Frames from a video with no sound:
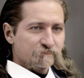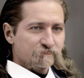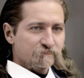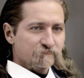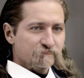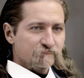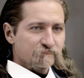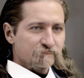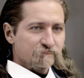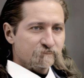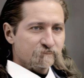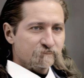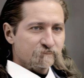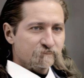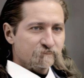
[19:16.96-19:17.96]

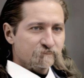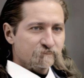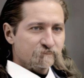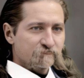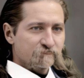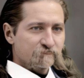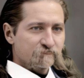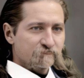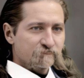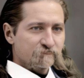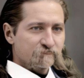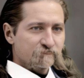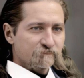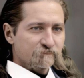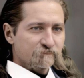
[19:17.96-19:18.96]

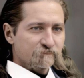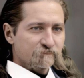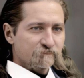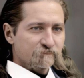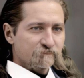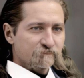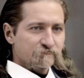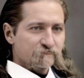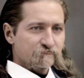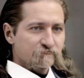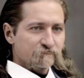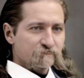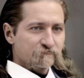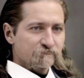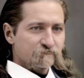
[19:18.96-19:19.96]

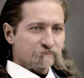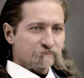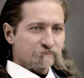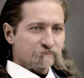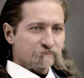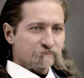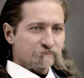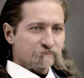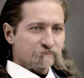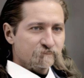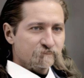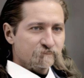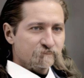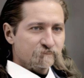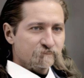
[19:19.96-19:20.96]

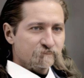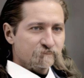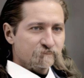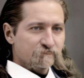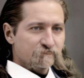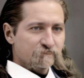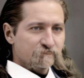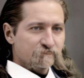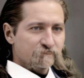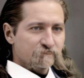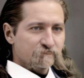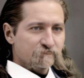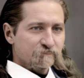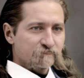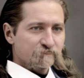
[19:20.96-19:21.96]

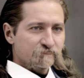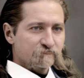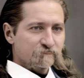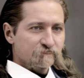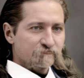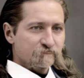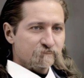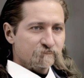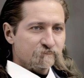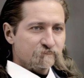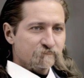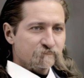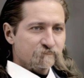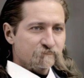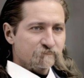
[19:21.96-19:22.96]

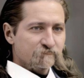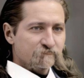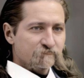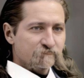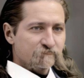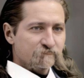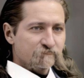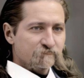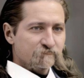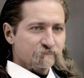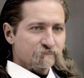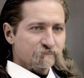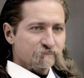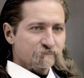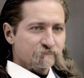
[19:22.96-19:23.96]

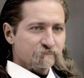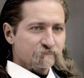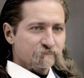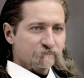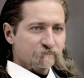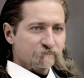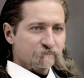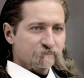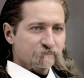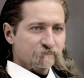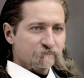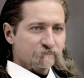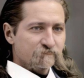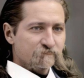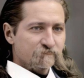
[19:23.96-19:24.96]
The face doesn't move, so there is nothing to read.